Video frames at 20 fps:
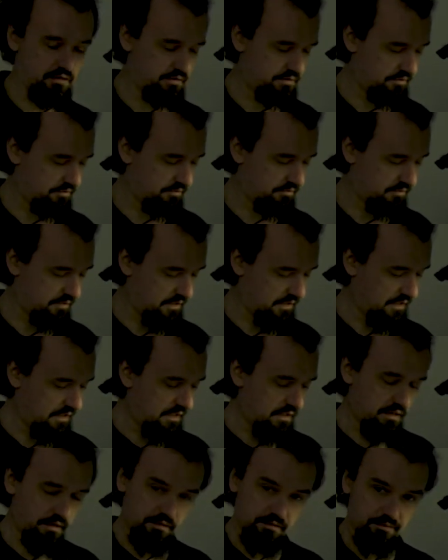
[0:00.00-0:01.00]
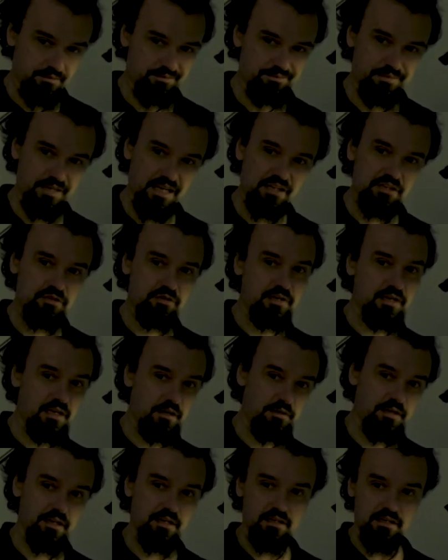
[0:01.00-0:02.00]
So not sure how
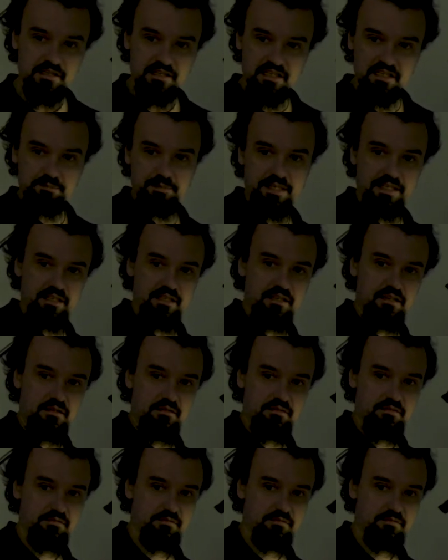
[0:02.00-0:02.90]
I'm gonna suspend it,